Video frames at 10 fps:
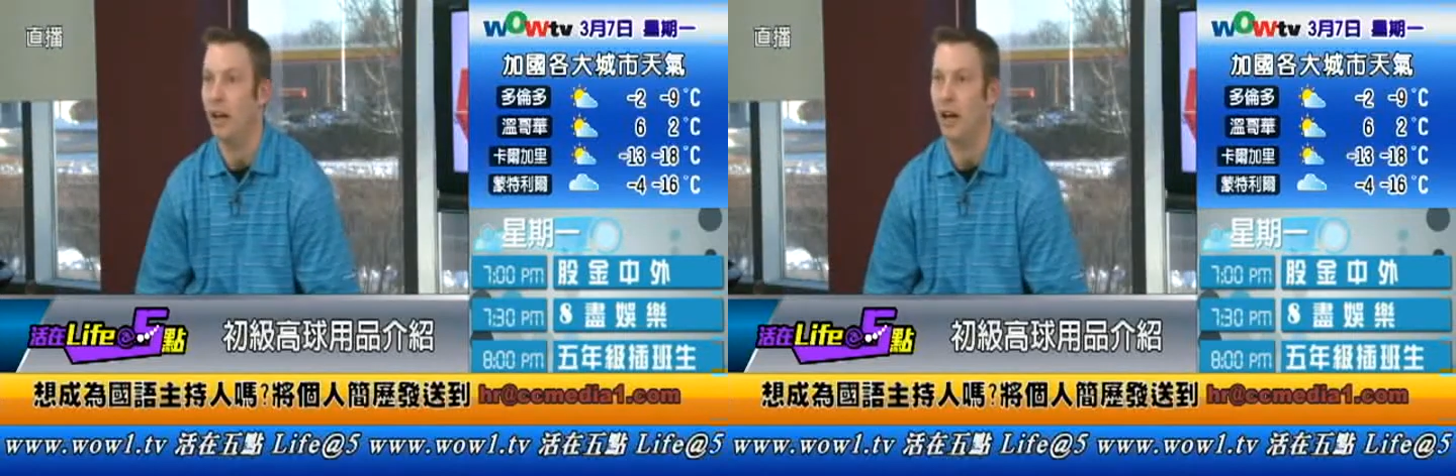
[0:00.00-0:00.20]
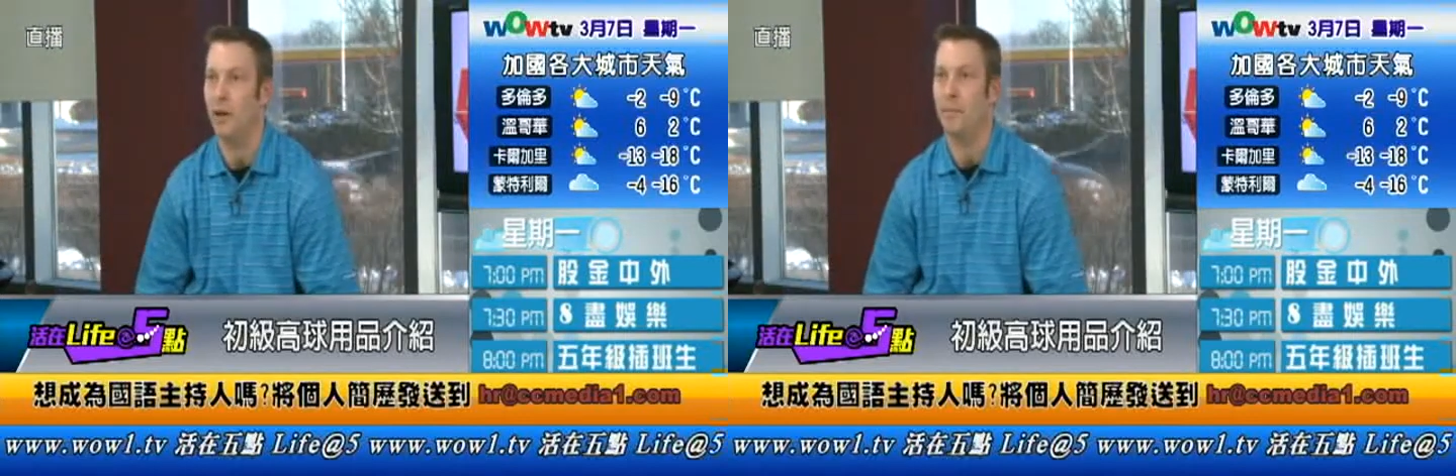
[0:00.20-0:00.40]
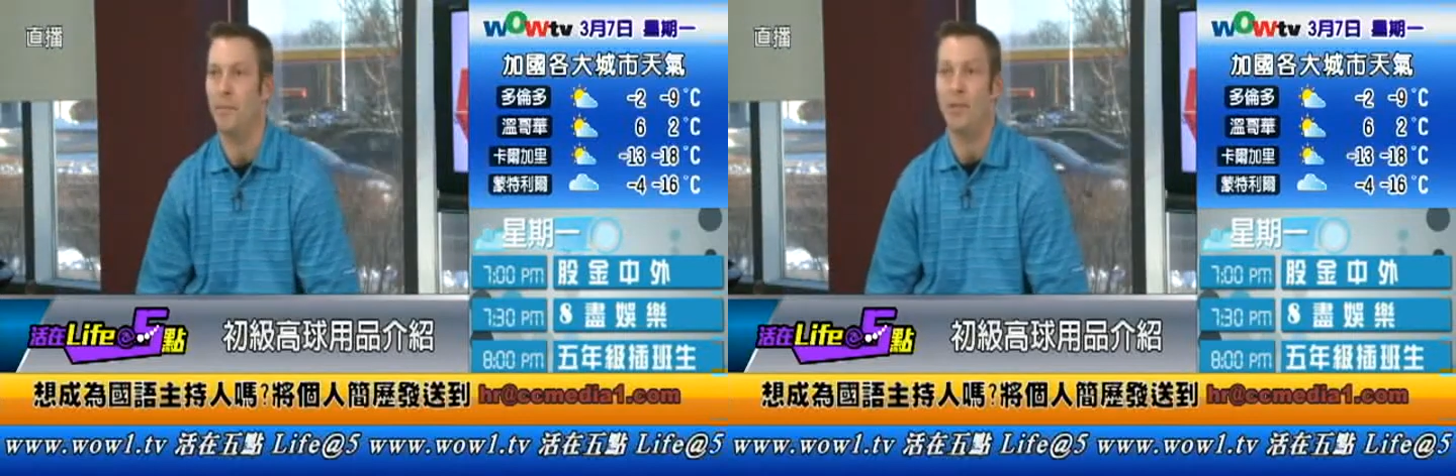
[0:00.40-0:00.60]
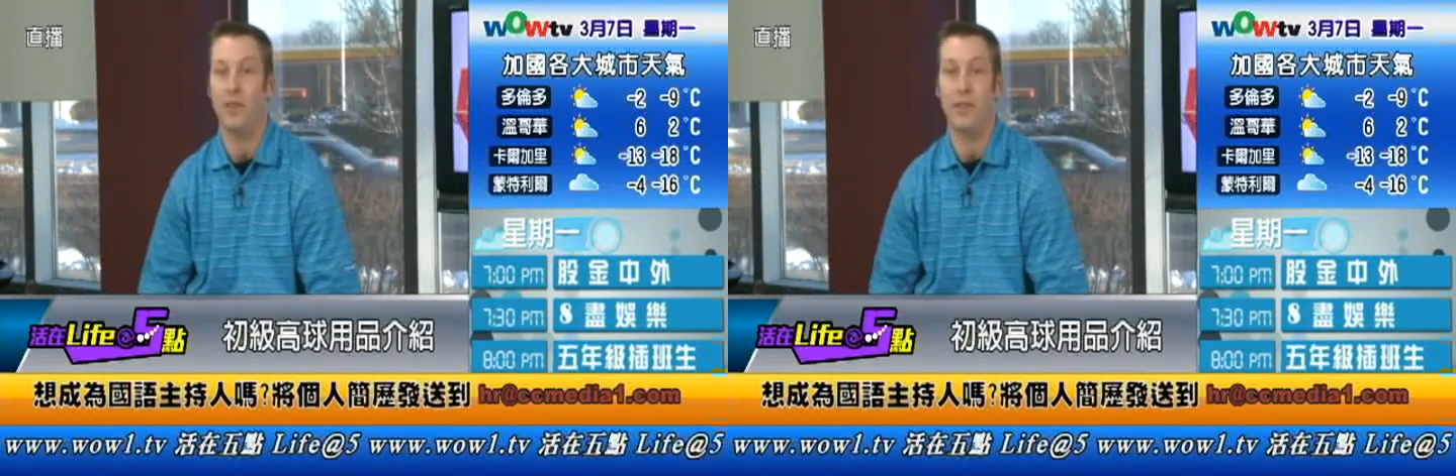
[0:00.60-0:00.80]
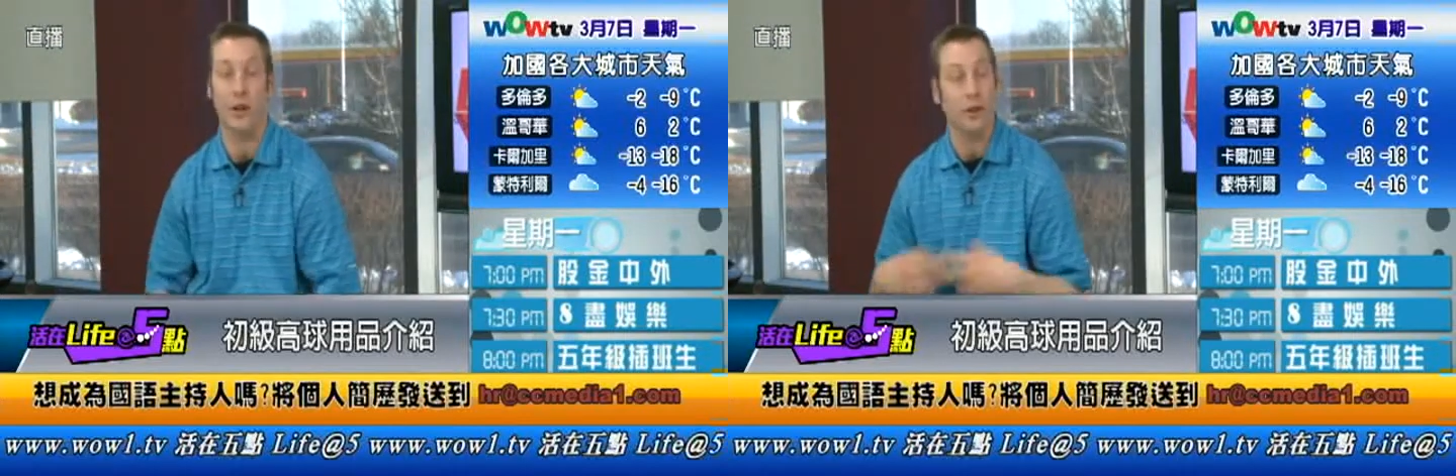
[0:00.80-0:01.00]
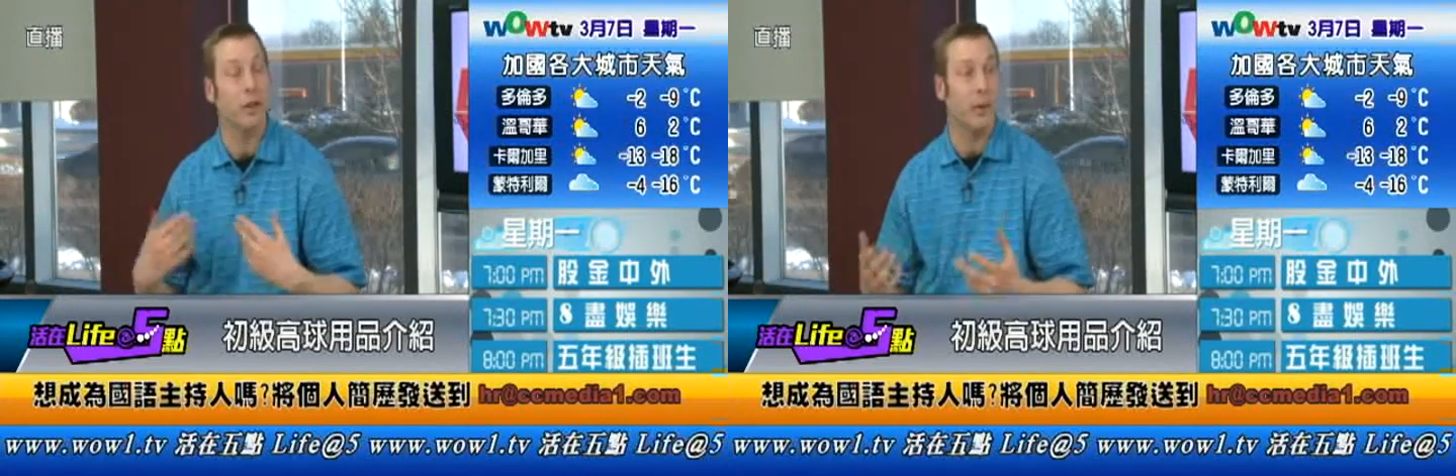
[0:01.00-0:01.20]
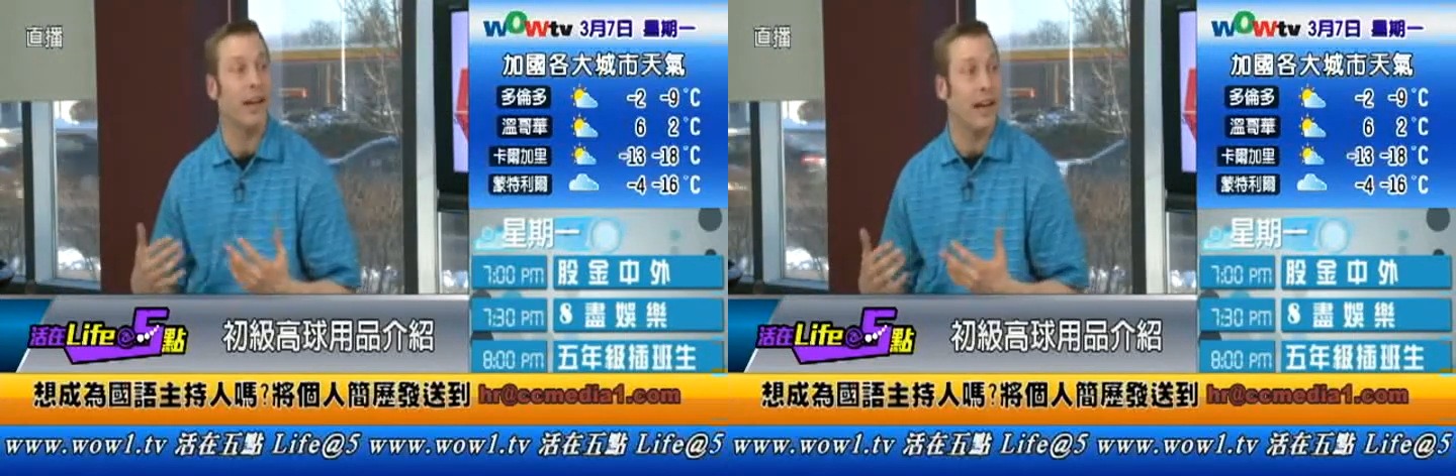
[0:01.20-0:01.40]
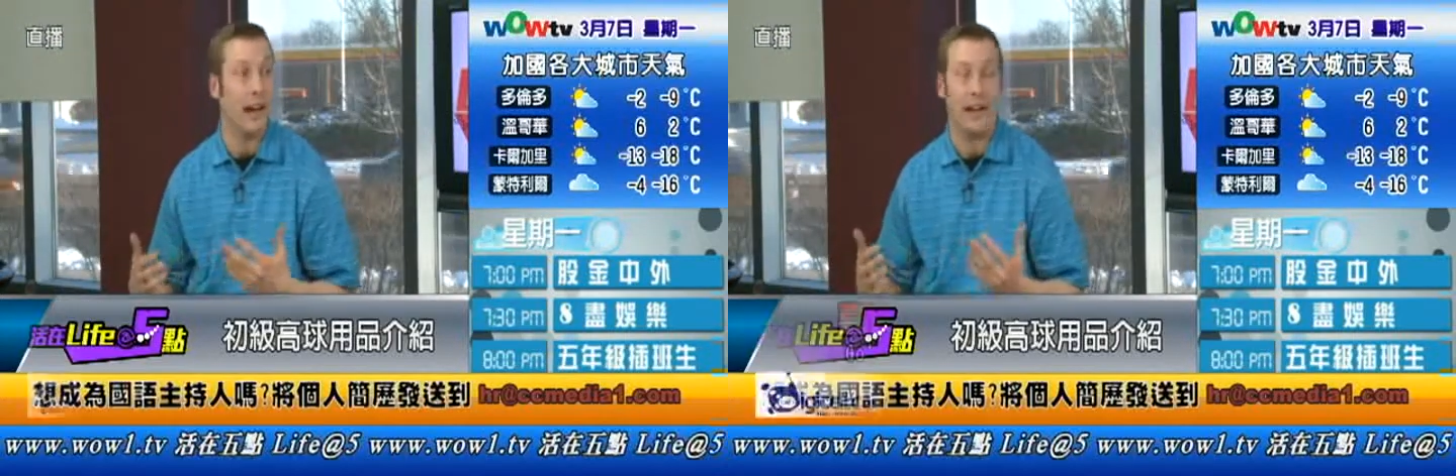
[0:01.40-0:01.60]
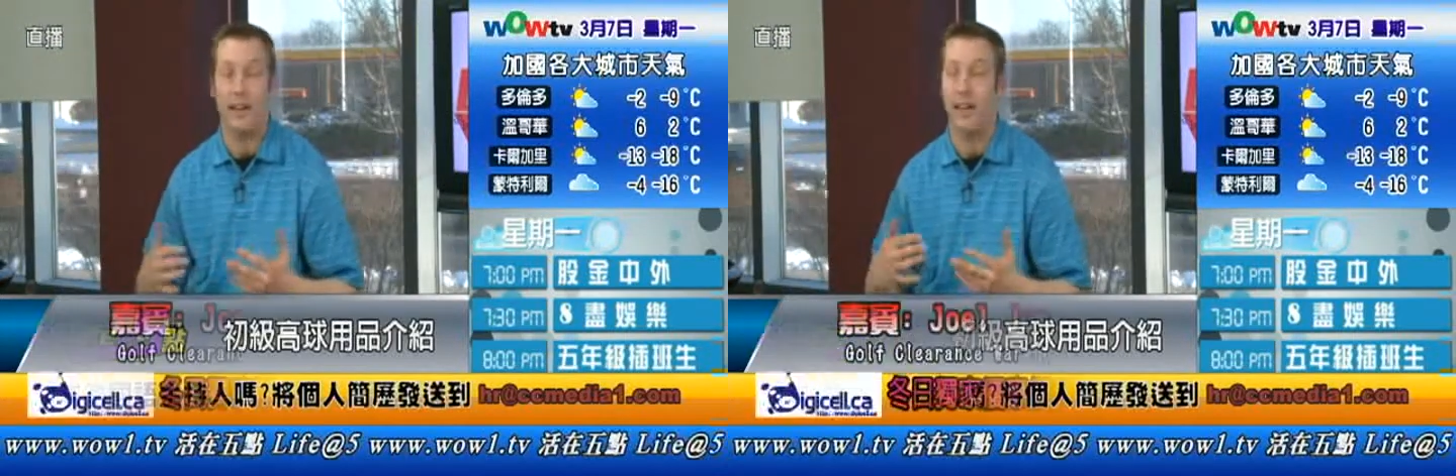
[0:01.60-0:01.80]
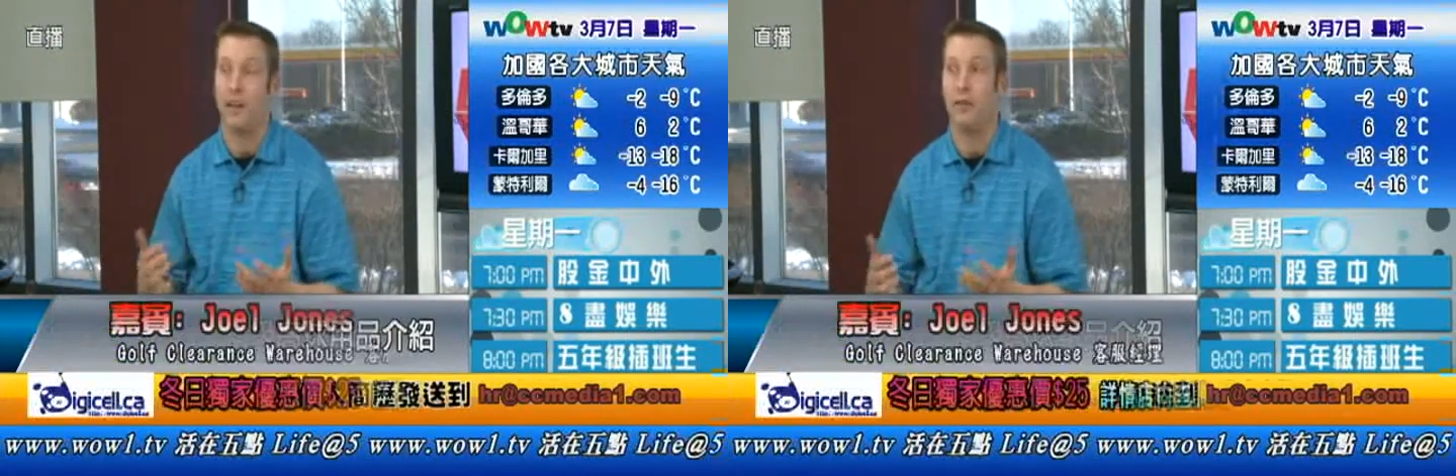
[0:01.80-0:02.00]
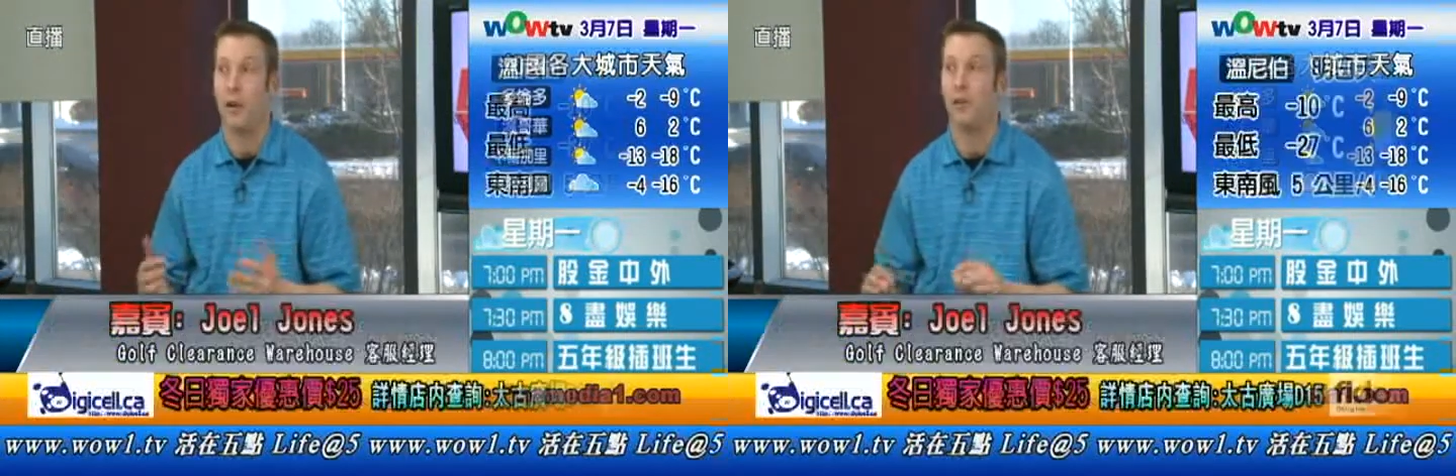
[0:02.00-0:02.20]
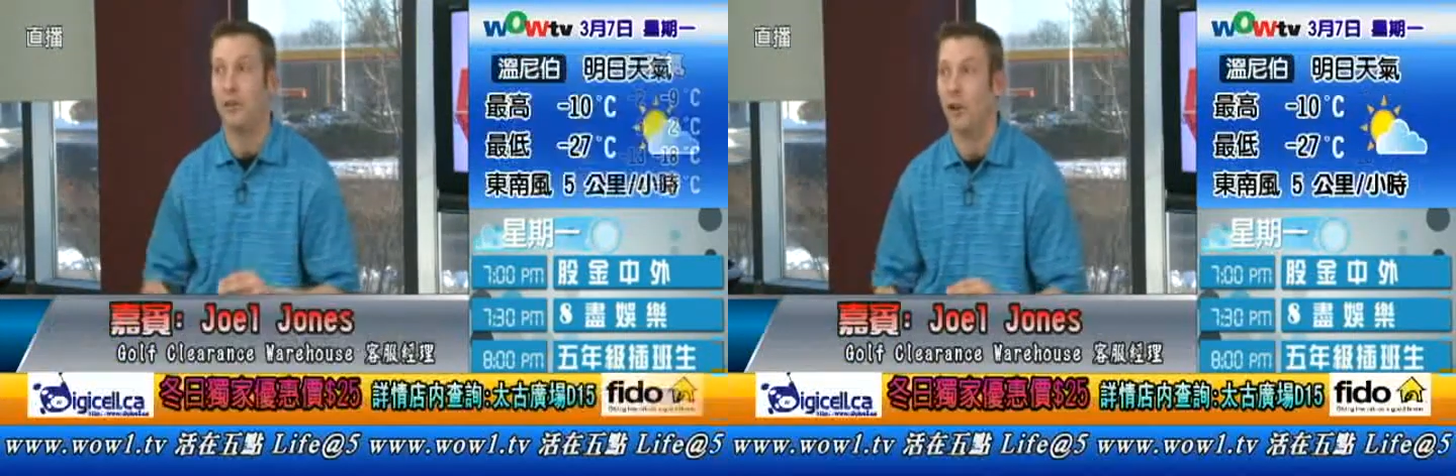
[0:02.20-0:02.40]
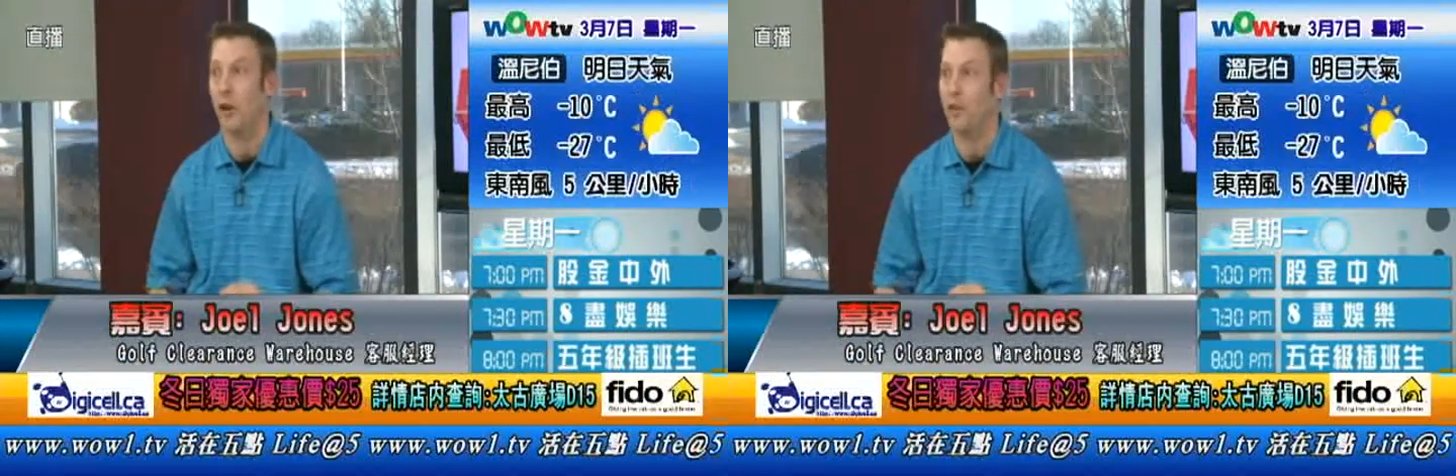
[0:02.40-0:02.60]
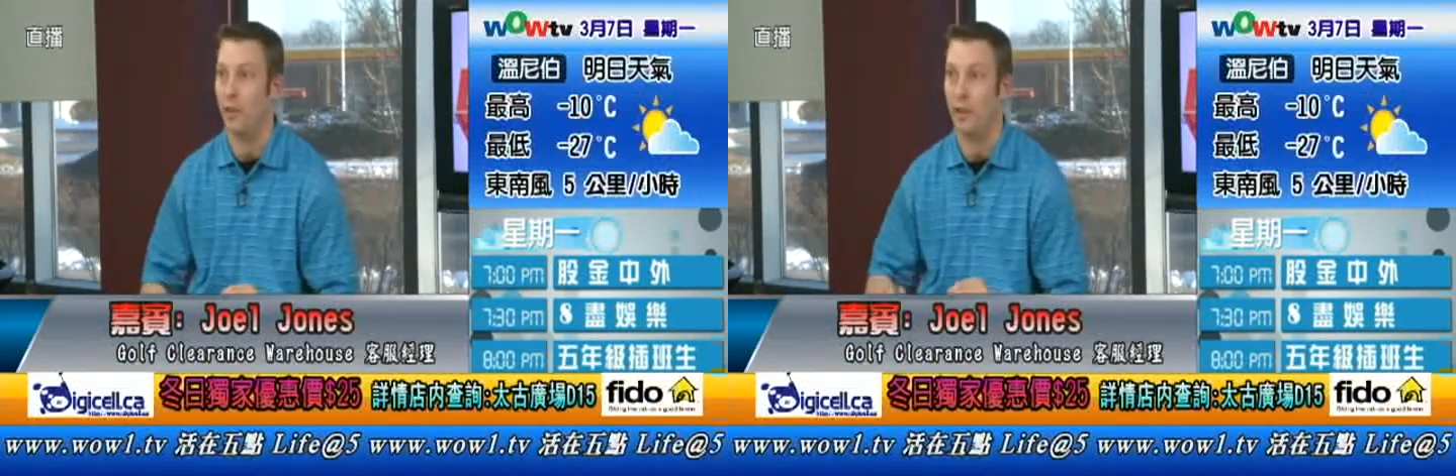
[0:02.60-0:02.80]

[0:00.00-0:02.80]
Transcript: The earlier we can get any kid involved in golf,